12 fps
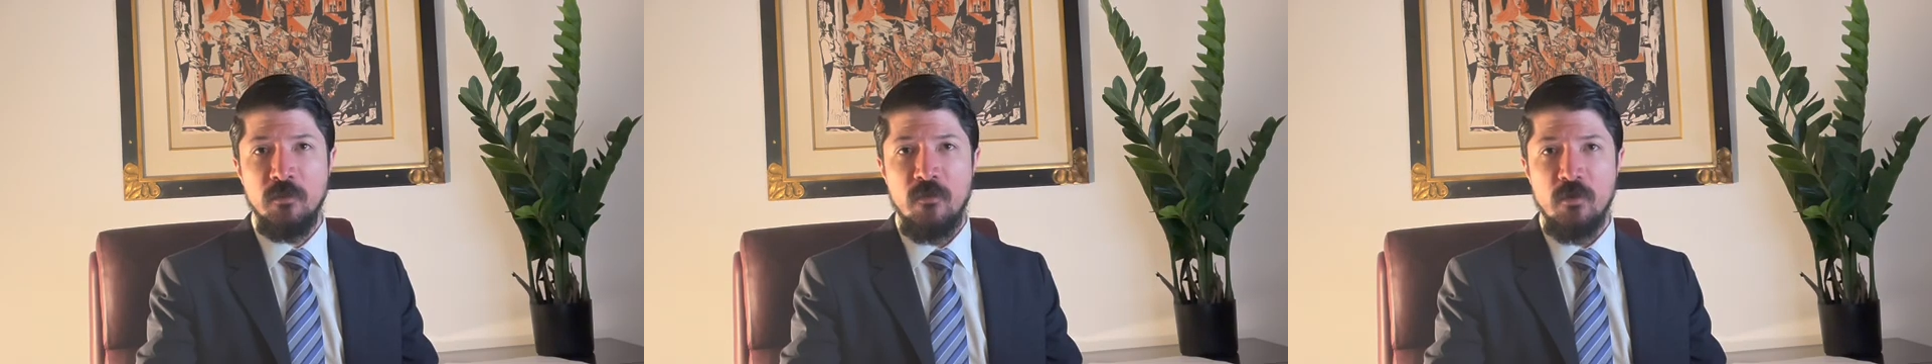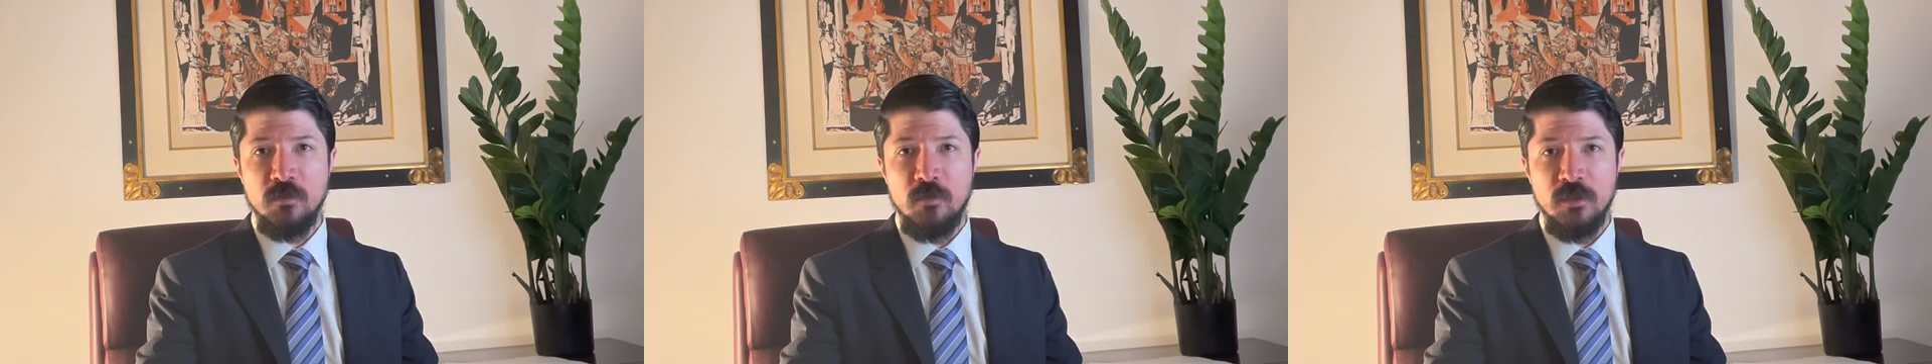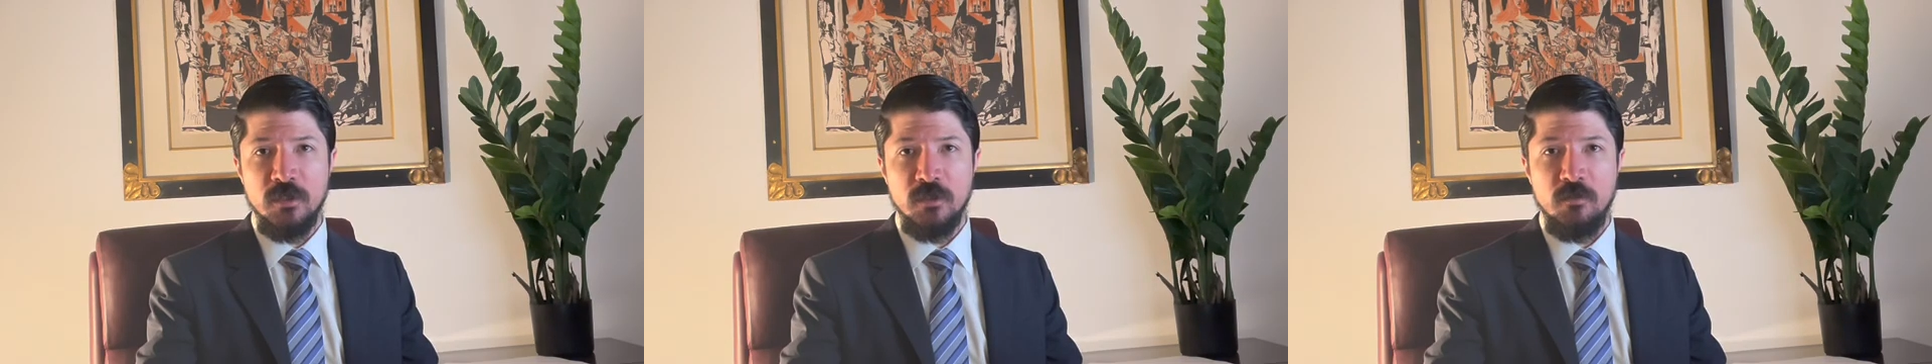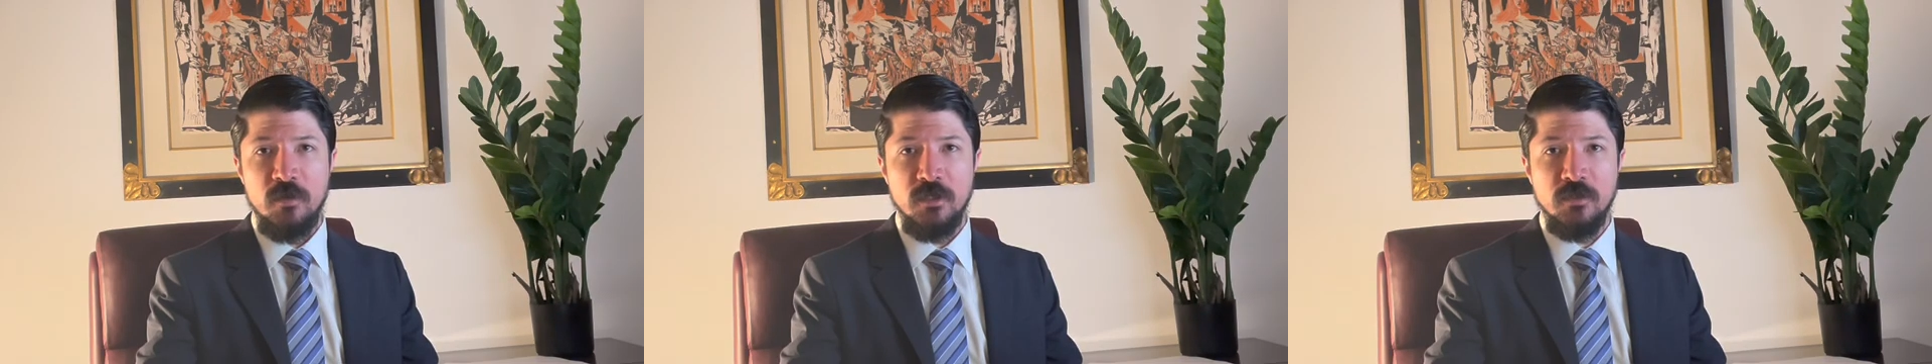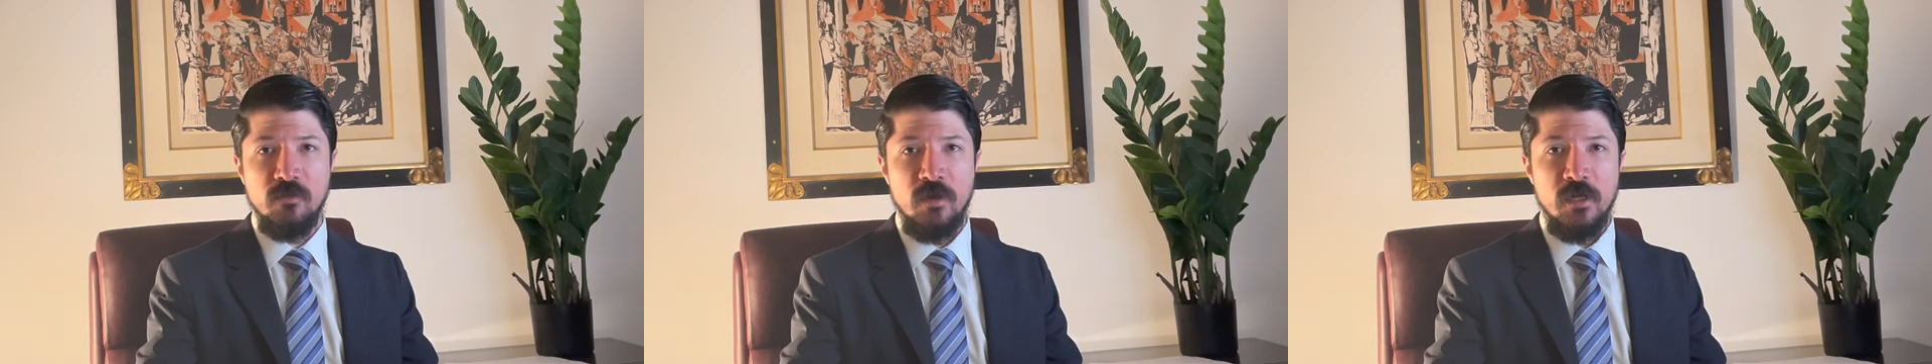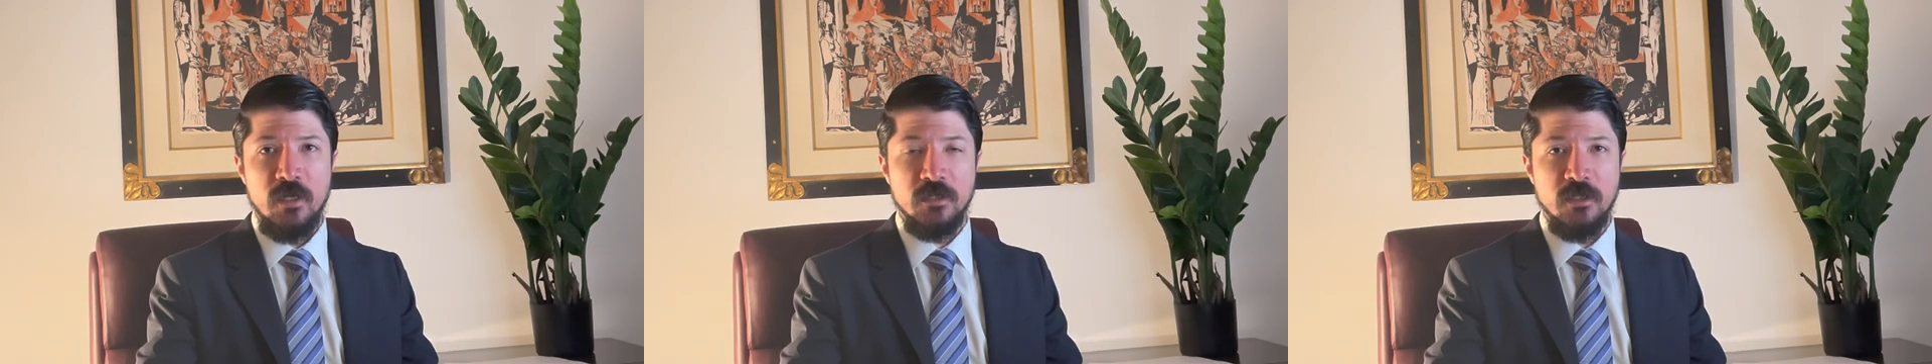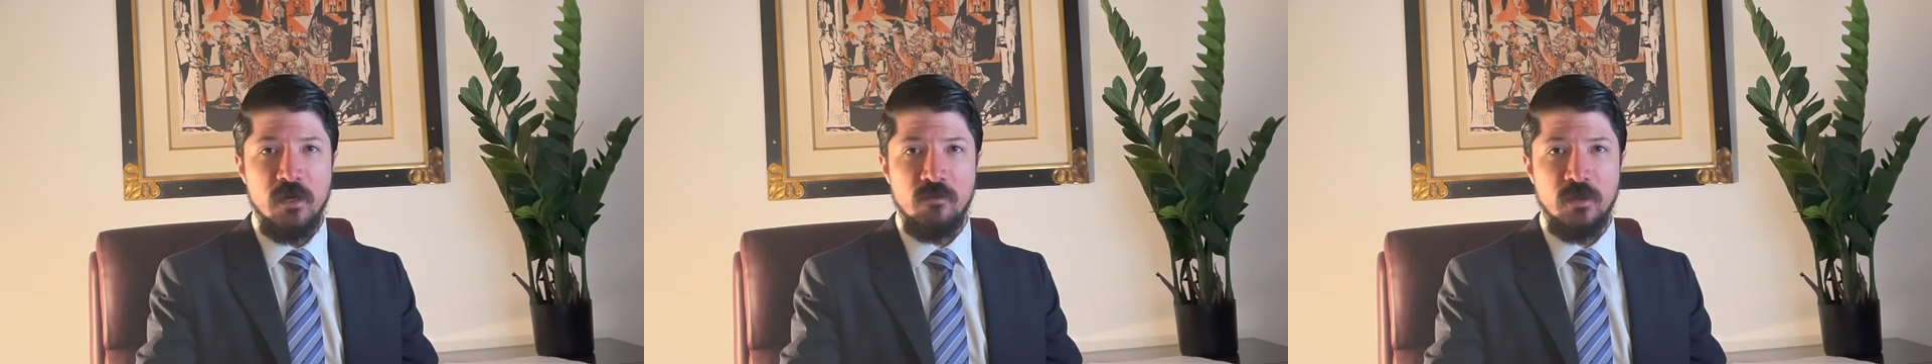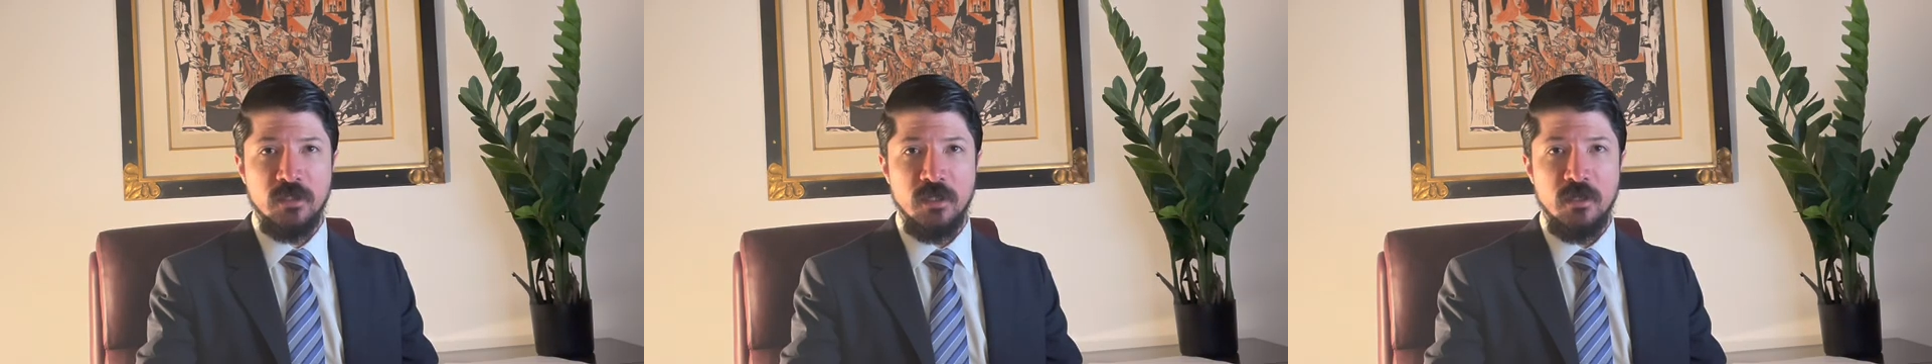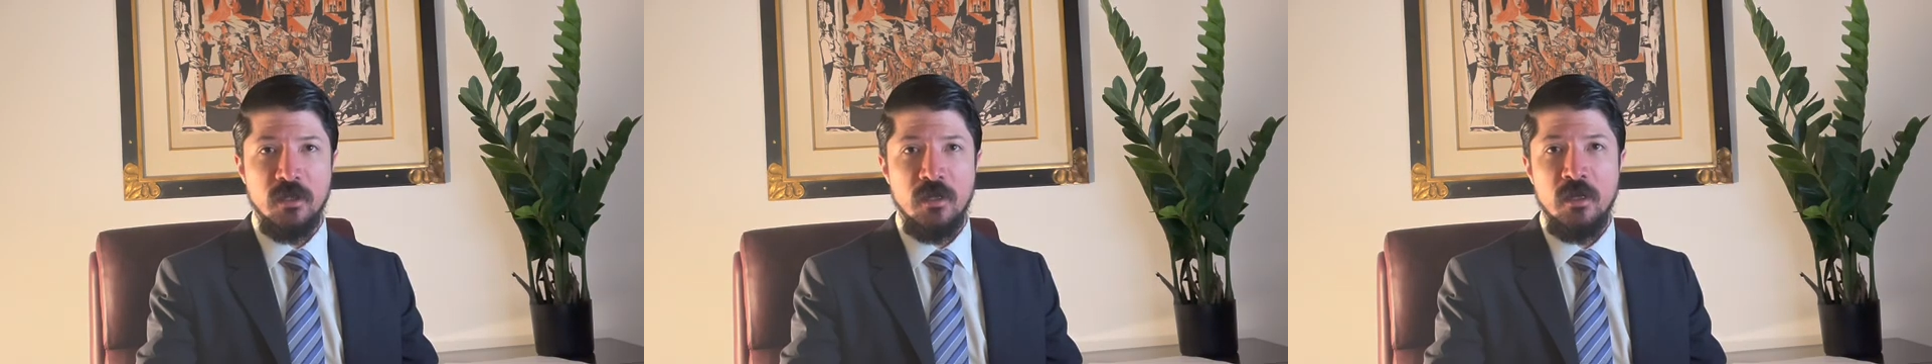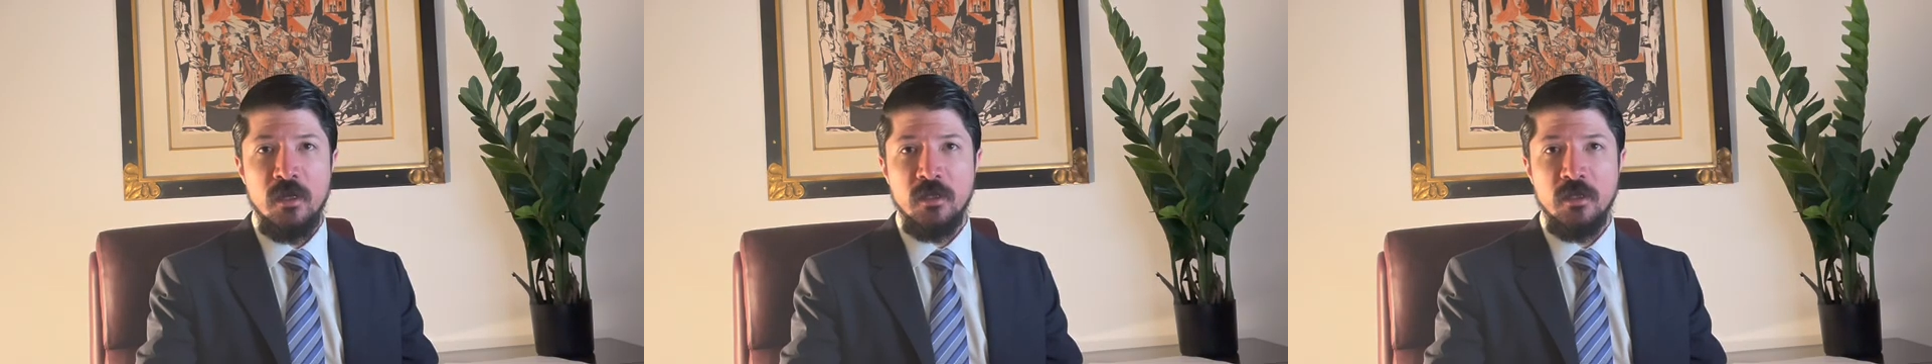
labor force participation rate has not risen.